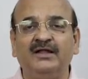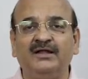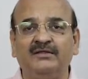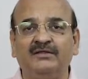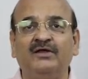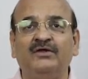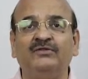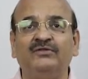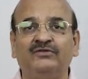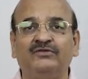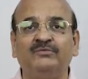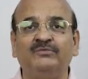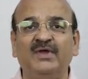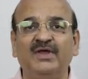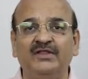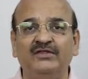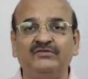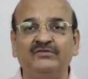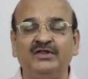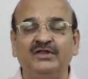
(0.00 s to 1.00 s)
that is how this is
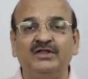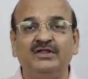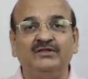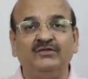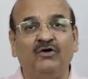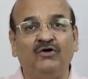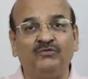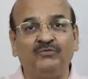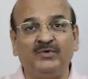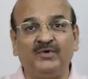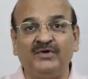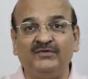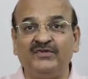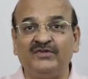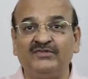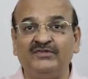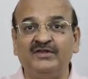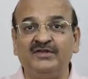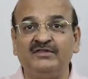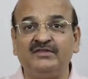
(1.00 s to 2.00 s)
managed. The hospital
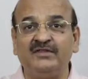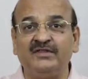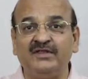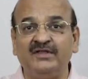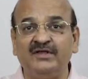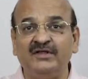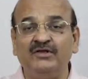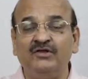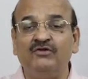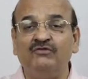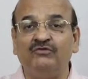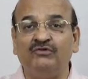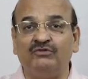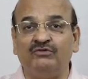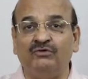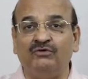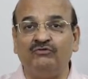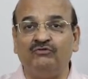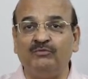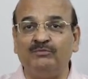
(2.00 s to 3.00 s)
facilities are there for
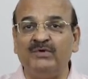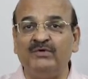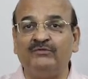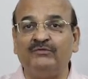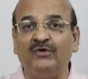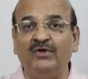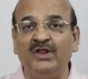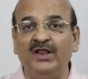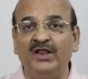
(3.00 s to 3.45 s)
those who may fall